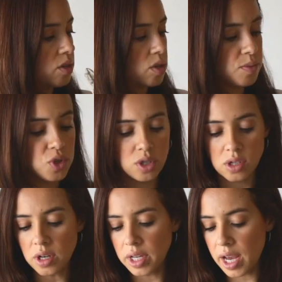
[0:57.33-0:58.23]
So I'm just
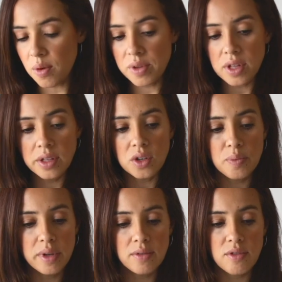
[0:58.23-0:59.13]
starting out with a little
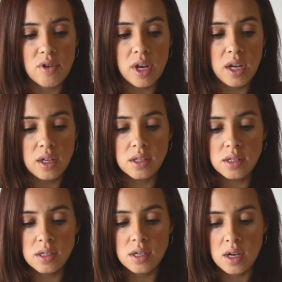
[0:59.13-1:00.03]
bit of
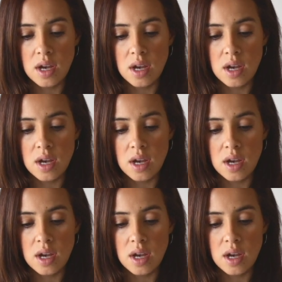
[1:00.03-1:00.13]
greens.